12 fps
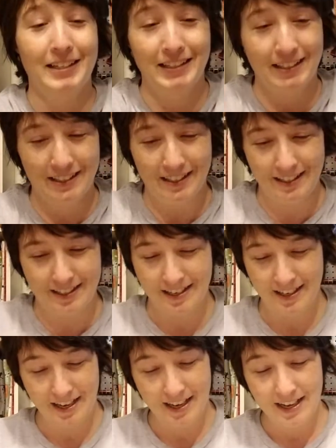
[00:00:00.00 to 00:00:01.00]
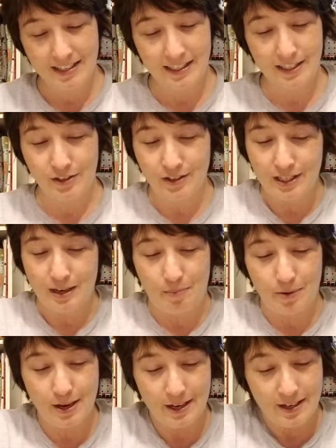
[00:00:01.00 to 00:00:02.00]
it's interesting
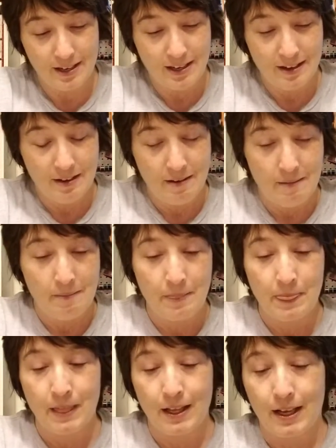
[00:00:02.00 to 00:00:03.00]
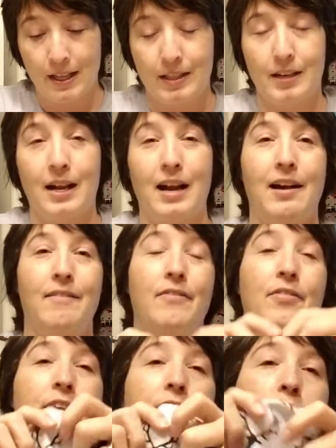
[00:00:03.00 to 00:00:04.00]
print. And then I have
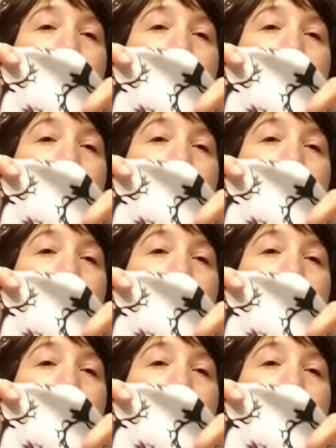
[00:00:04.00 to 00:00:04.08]
this